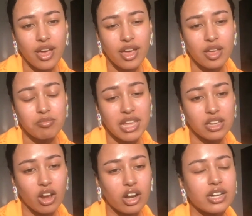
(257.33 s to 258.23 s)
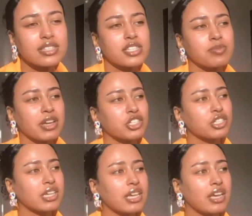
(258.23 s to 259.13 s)
uh, many artists,
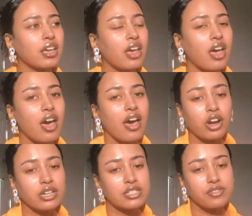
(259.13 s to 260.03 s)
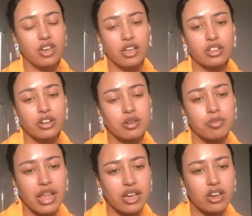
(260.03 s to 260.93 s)
especially artists of color
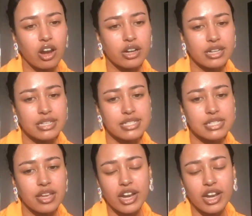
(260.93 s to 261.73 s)
and Black artists.